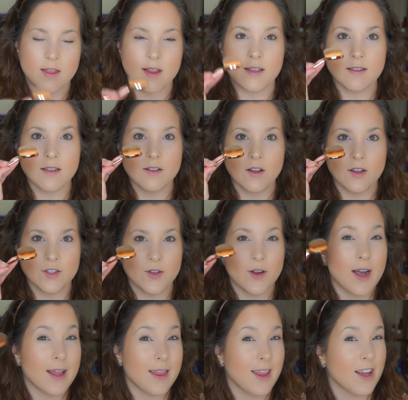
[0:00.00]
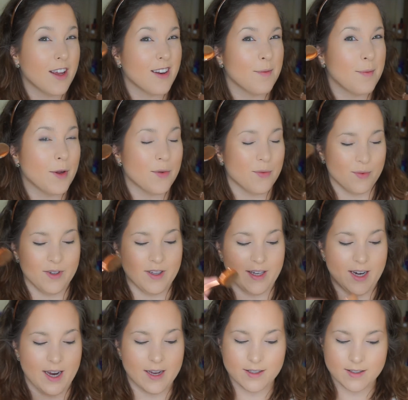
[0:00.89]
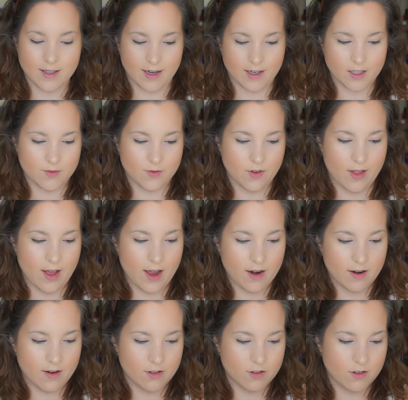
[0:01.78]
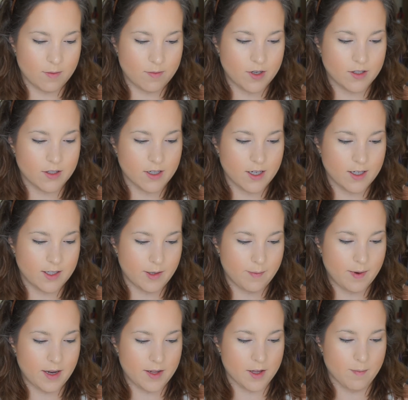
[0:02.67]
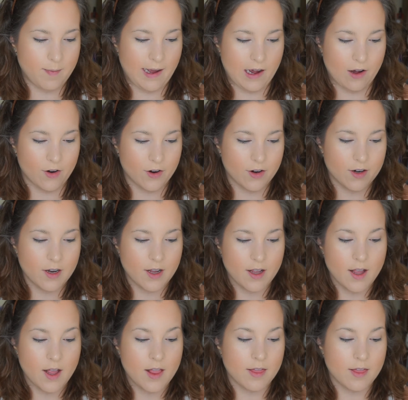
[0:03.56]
This is also, I think, going to be a really nice size for that. So I'm just going to dip it in the powder.